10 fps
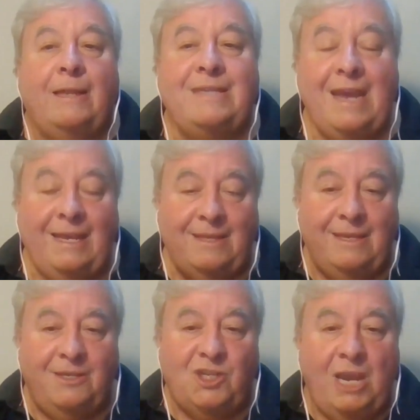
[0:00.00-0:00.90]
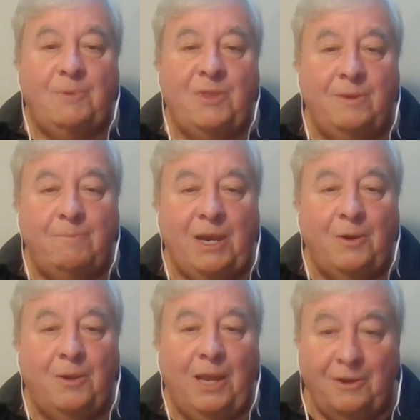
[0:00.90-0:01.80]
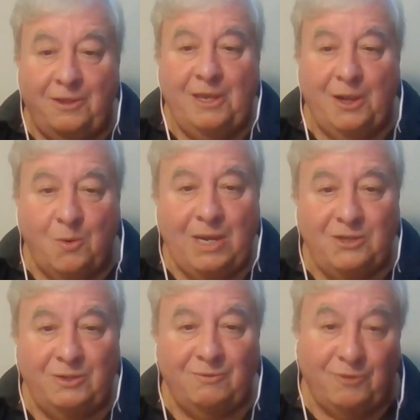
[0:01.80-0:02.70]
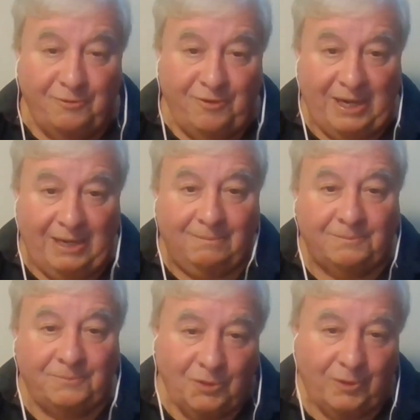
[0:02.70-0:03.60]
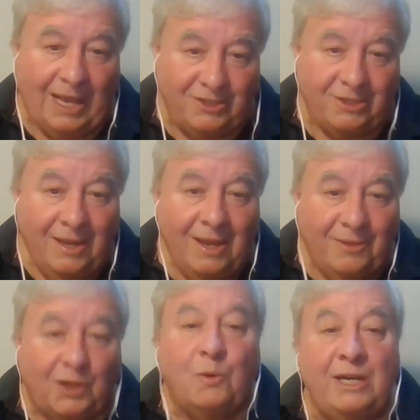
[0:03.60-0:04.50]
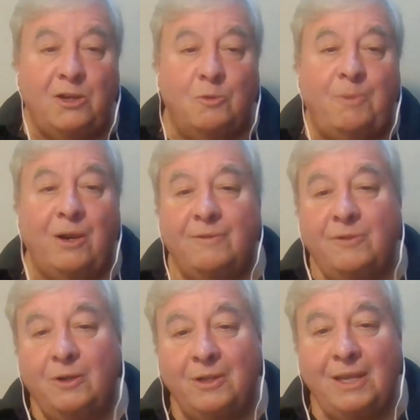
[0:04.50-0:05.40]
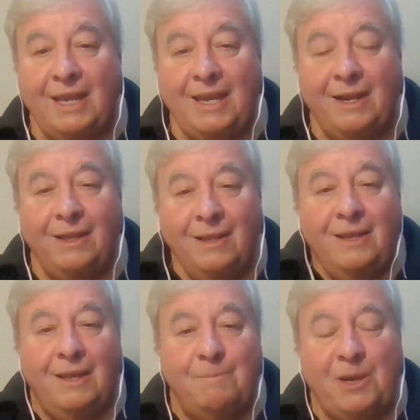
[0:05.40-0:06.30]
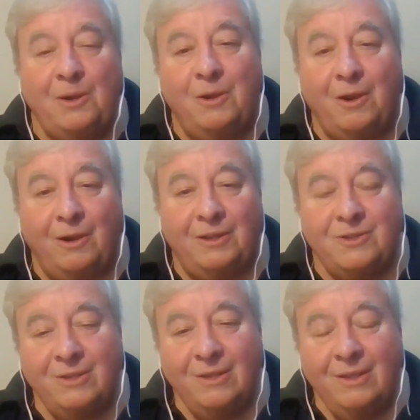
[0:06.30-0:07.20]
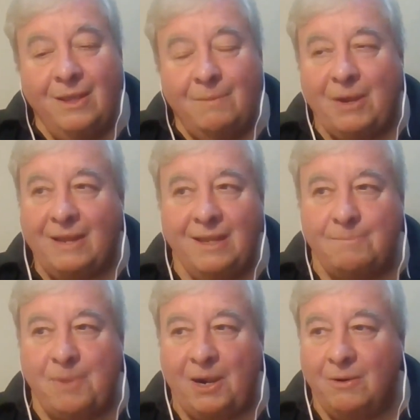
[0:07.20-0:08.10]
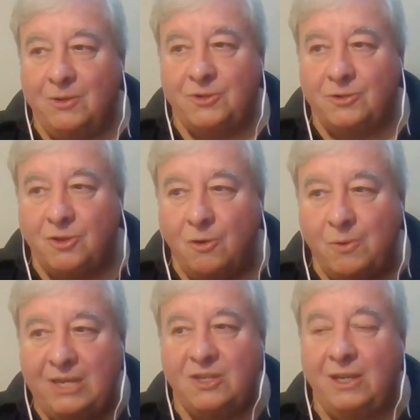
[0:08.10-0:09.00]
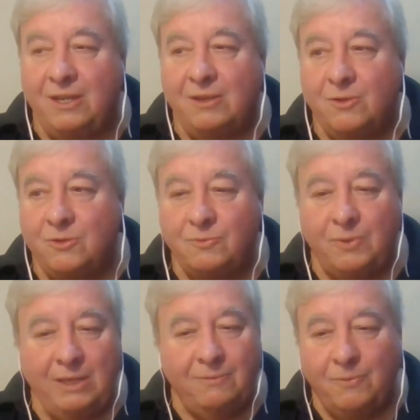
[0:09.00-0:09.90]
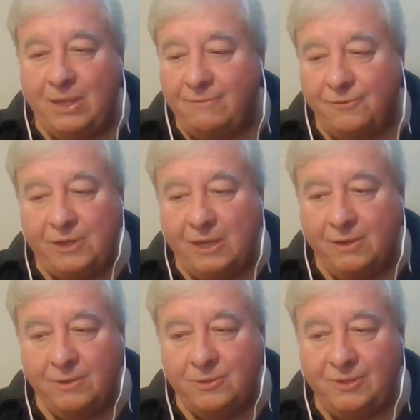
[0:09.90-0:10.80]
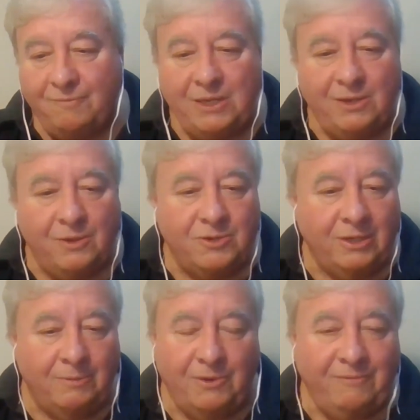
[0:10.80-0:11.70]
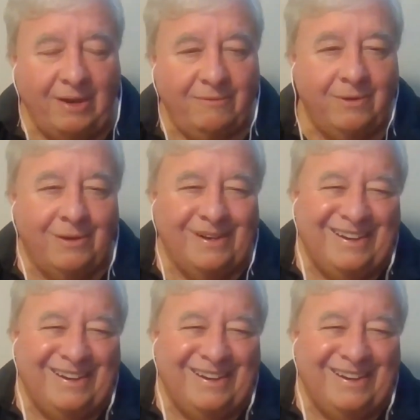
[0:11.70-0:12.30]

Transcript: take the shape of the barrel out of the equation for fitting. So that's the critical part if you're looking at a barrel harness. But I think barrels are so easy to use. We for years have been using them. We've never,